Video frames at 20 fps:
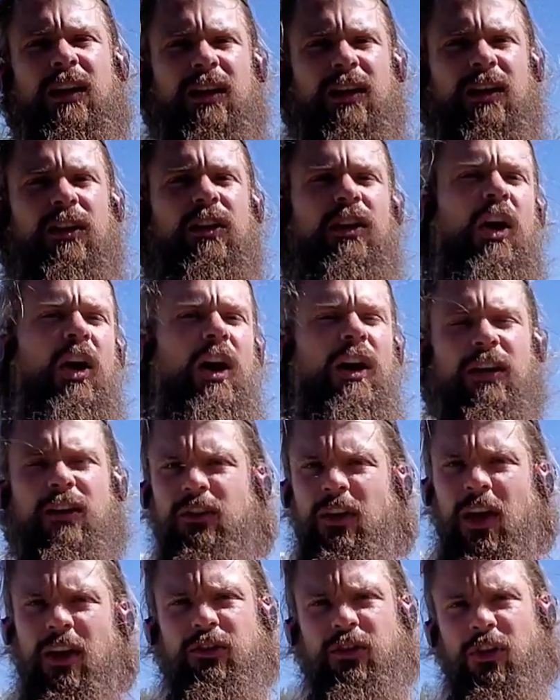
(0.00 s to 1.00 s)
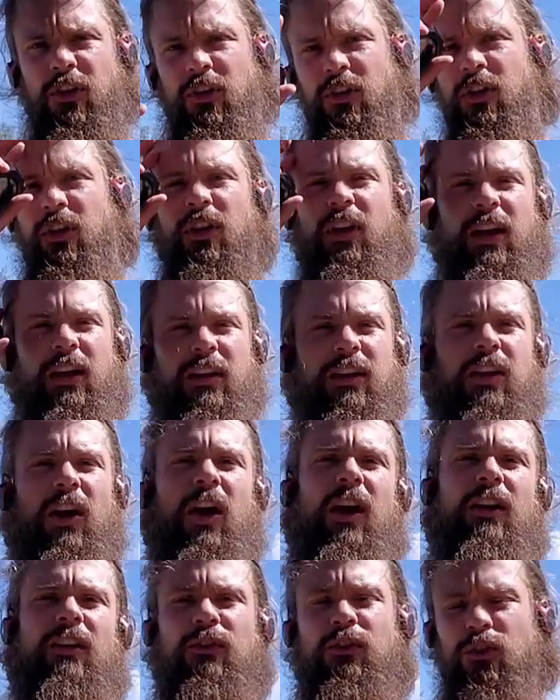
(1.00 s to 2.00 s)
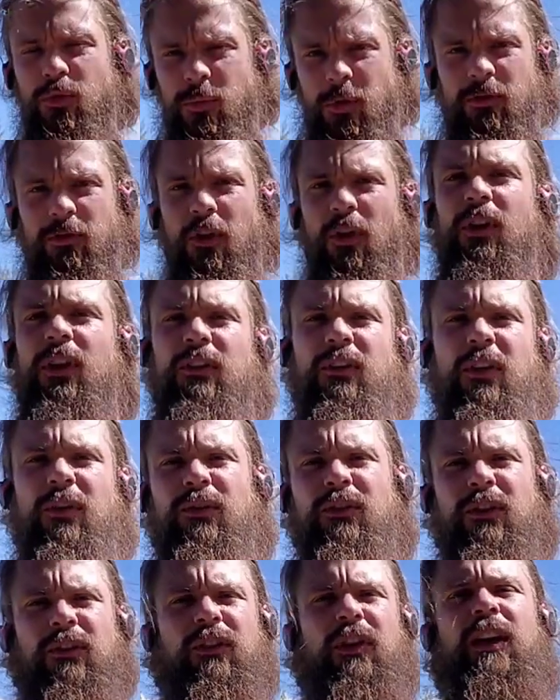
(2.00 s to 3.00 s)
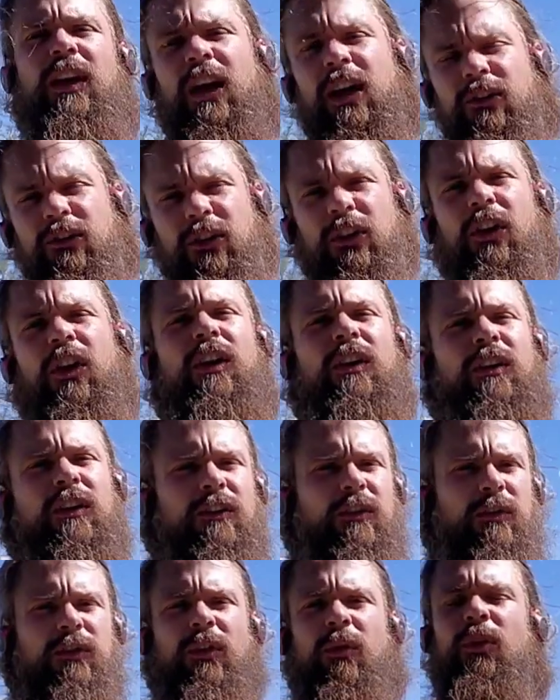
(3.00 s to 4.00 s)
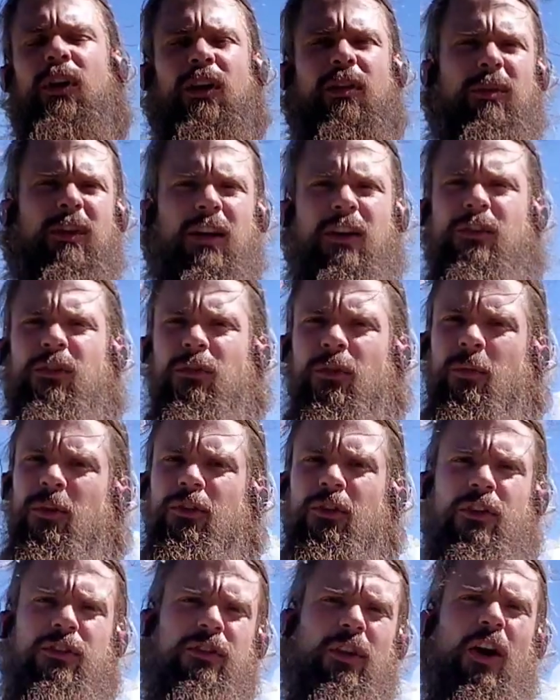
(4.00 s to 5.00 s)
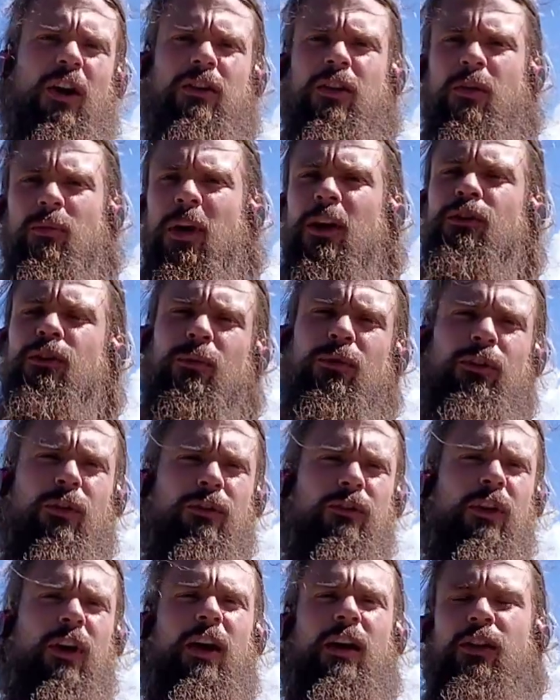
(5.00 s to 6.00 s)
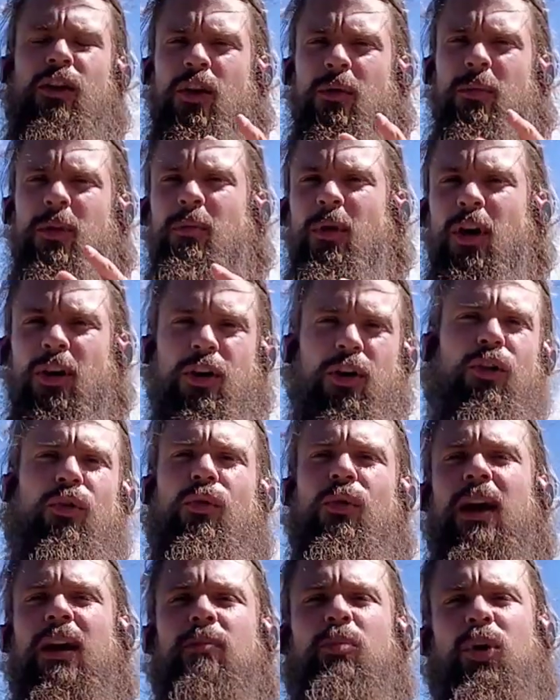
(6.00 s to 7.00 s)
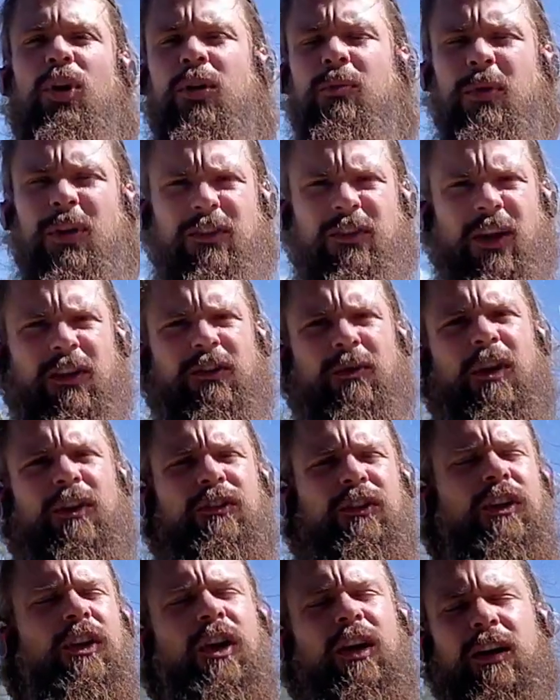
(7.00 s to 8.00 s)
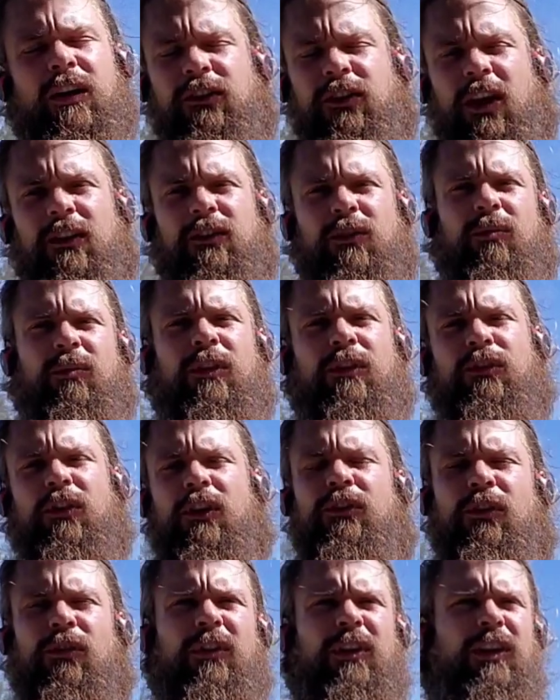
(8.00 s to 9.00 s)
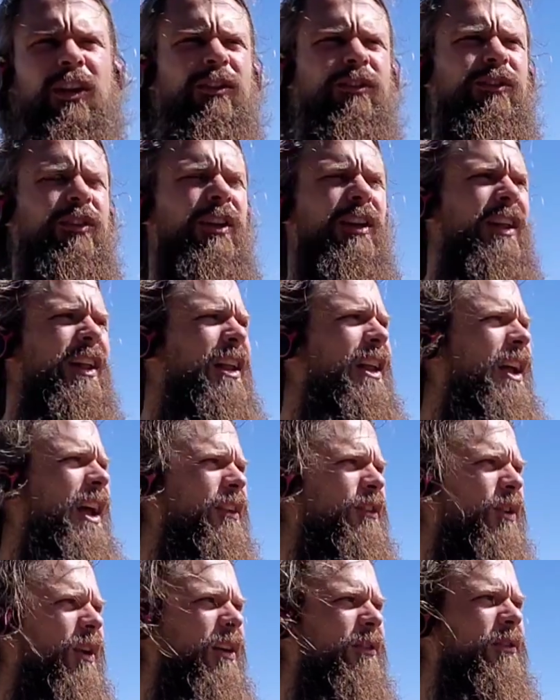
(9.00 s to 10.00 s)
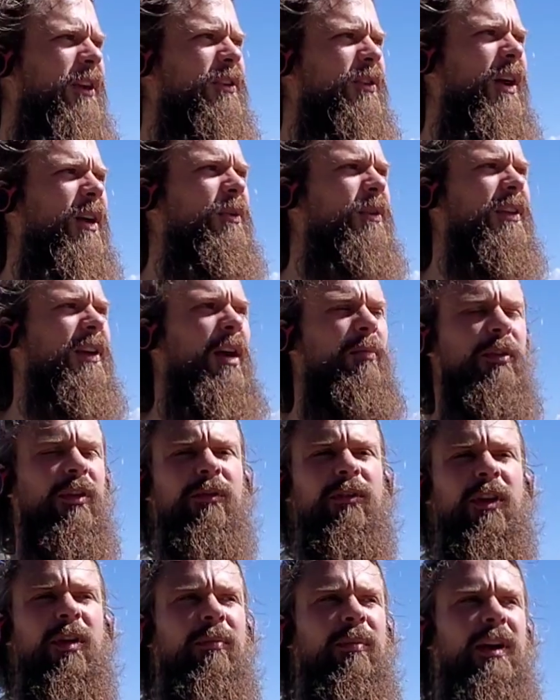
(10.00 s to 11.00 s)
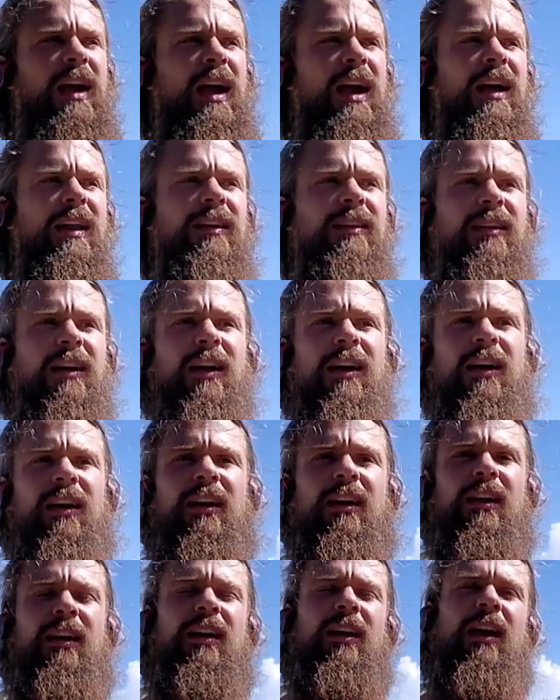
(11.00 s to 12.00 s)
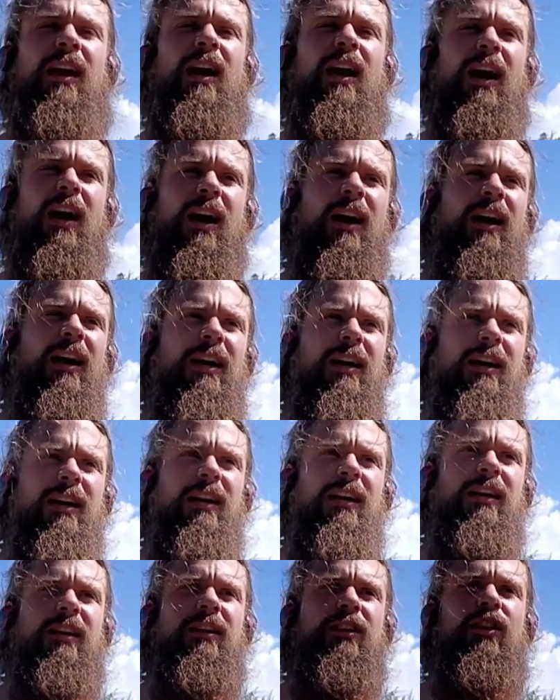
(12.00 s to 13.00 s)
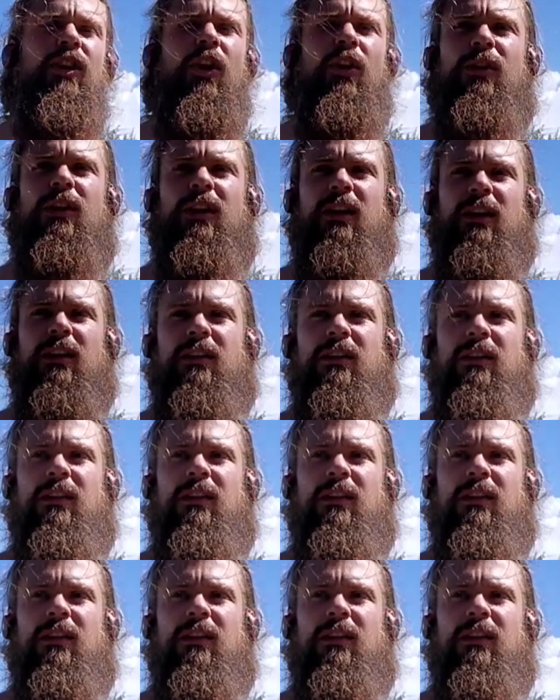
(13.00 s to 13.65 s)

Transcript: non-intentional or like non-super focused. It was just, I got a Qigong because of some recommendation from a doctor, Pedram Shojai, the Urban Monk, great book, but he talks about Qigong and he's got some instructional videos. And so I fucked around with a couple of them, and I noted